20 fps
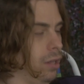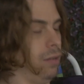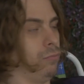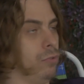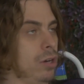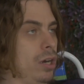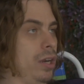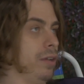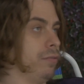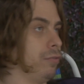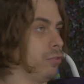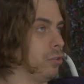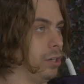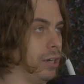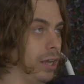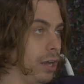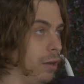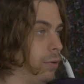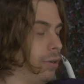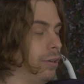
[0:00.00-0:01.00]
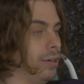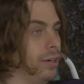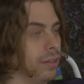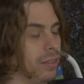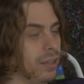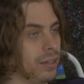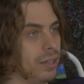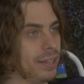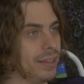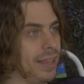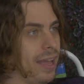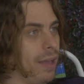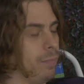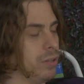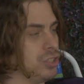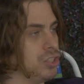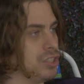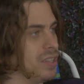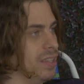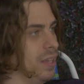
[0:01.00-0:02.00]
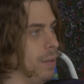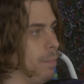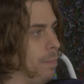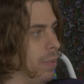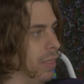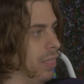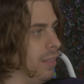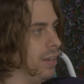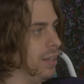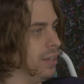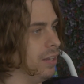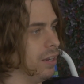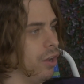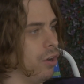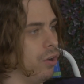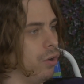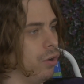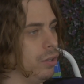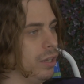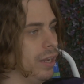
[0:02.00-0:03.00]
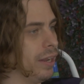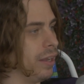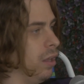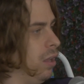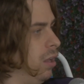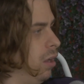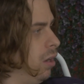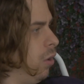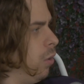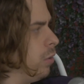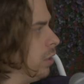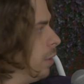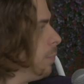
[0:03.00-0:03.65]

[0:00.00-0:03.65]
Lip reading: I'm running for an hour or nothing like that, but just the ability to go like, oh,